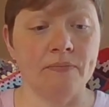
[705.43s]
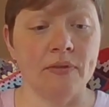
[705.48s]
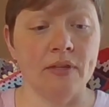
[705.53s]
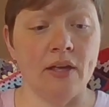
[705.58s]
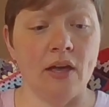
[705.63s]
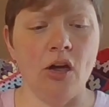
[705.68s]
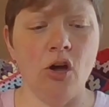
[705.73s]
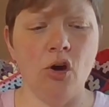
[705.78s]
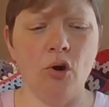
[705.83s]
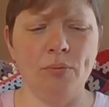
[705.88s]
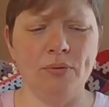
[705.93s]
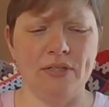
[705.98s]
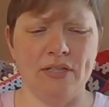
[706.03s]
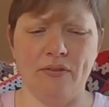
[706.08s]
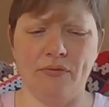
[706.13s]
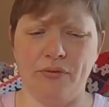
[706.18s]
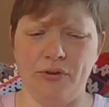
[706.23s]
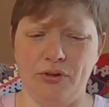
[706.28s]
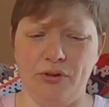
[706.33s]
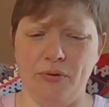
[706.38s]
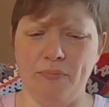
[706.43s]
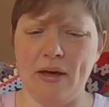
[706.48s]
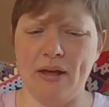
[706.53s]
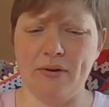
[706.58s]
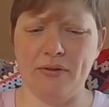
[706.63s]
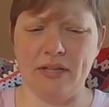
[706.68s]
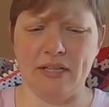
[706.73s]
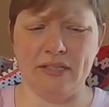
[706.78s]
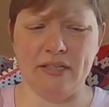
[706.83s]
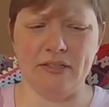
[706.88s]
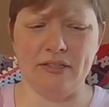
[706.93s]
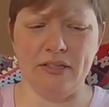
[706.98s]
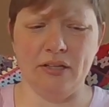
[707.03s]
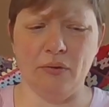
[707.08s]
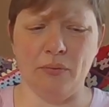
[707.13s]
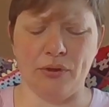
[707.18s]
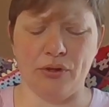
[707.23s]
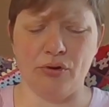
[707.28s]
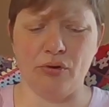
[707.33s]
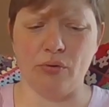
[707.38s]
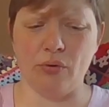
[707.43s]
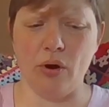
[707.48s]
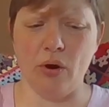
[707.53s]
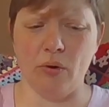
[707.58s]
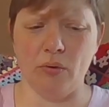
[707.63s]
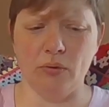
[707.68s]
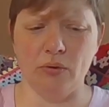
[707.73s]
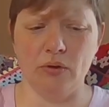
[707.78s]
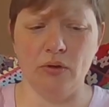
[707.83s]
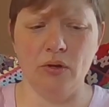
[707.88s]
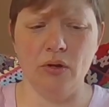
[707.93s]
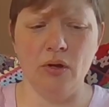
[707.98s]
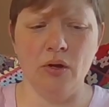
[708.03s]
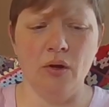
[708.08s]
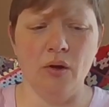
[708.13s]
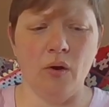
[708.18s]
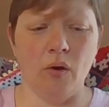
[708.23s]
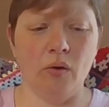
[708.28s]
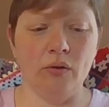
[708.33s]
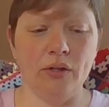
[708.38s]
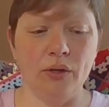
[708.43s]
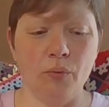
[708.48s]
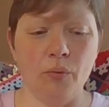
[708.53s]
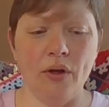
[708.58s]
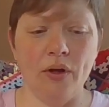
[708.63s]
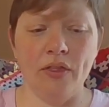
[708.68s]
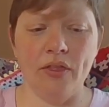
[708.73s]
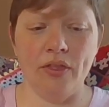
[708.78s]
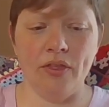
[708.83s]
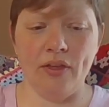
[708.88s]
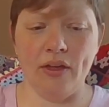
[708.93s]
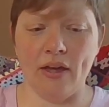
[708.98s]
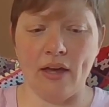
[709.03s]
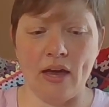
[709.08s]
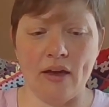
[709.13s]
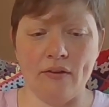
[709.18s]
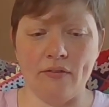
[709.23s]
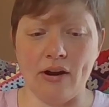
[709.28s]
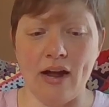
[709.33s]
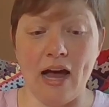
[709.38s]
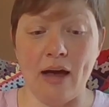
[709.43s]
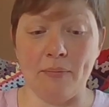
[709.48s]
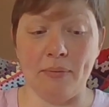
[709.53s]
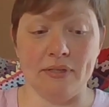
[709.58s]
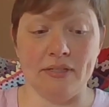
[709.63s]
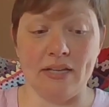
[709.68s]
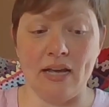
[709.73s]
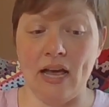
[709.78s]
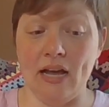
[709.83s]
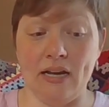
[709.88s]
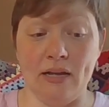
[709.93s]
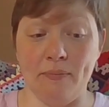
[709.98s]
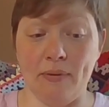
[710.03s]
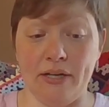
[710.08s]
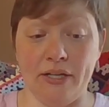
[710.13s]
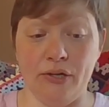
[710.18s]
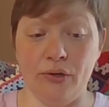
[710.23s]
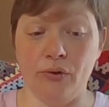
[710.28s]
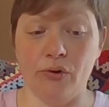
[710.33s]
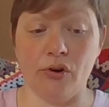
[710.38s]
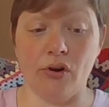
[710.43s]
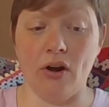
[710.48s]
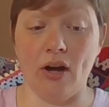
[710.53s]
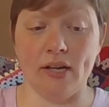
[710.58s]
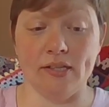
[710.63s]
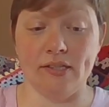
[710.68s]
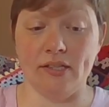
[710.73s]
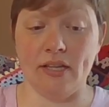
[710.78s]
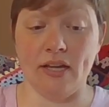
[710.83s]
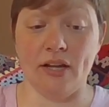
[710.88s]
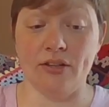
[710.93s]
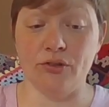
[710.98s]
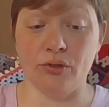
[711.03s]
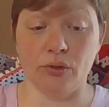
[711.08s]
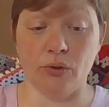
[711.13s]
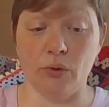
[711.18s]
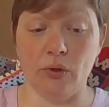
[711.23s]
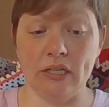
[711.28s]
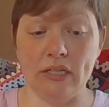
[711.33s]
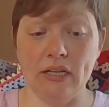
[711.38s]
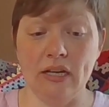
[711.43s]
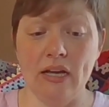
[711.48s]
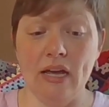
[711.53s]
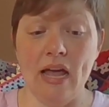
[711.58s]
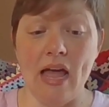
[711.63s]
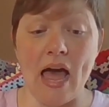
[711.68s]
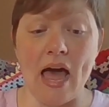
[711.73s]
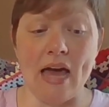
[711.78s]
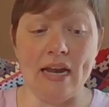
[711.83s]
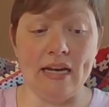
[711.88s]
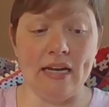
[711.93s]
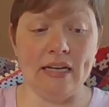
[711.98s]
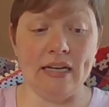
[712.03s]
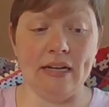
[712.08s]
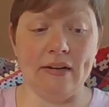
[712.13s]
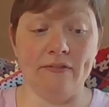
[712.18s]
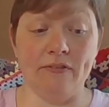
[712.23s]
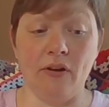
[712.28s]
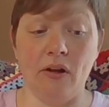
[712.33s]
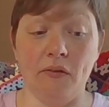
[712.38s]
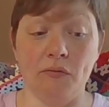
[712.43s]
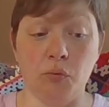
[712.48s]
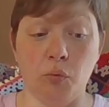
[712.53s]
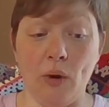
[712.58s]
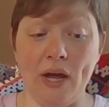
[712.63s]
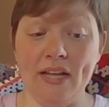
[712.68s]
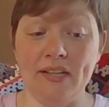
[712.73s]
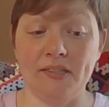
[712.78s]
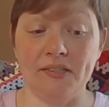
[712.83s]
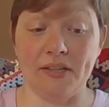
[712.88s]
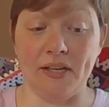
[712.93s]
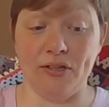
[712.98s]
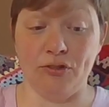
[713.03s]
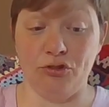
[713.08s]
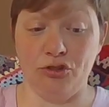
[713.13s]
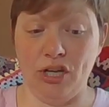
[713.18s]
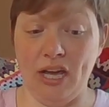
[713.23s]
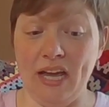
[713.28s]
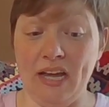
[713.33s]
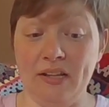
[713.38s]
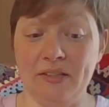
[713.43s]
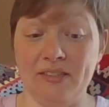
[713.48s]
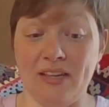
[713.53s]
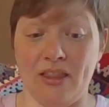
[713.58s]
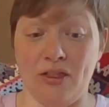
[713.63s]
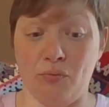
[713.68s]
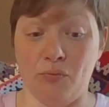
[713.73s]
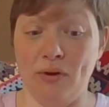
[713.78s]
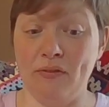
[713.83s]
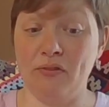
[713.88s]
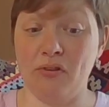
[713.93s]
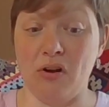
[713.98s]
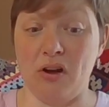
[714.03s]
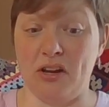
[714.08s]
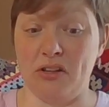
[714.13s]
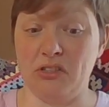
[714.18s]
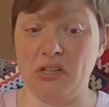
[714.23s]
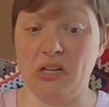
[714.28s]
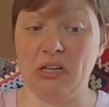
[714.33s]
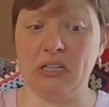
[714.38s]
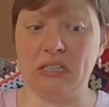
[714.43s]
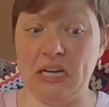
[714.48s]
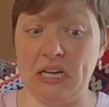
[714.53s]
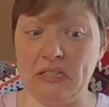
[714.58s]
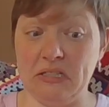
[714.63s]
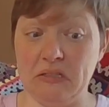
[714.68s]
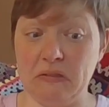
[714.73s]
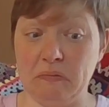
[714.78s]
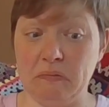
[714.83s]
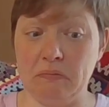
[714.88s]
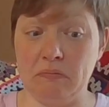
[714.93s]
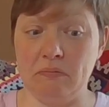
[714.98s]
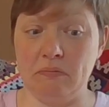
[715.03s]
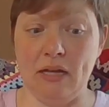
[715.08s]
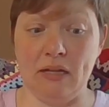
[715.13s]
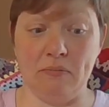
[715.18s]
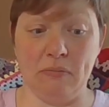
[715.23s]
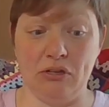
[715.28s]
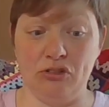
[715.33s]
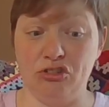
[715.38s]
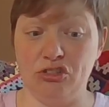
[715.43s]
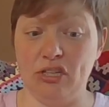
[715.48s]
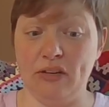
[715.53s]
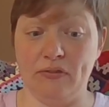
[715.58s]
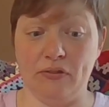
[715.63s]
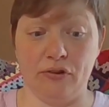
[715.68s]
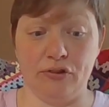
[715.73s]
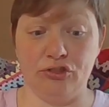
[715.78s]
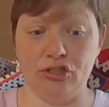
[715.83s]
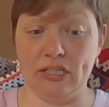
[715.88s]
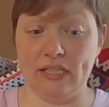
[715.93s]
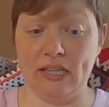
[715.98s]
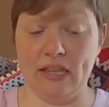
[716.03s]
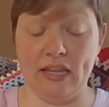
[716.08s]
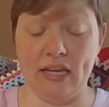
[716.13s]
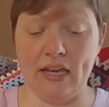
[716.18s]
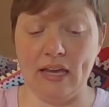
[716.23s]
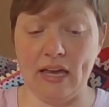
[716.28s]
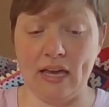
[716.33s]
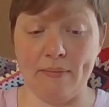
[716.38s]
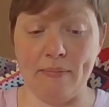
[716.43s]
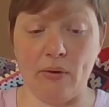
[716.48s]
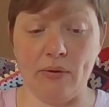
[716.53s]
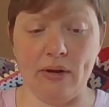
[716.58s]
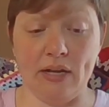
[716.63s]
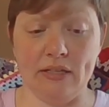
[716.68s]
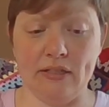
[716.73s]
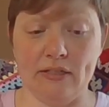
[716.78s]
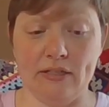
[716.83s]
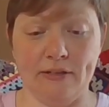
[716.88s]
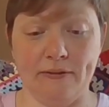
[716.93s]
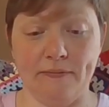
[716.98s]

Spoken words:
I hoped Nevery knew better than to deal with Crow. Only one thing ever happened to anybody who crossed the Underlord, and it involved weights and chains and the river on a dark night. Made me shiver just thinking about it.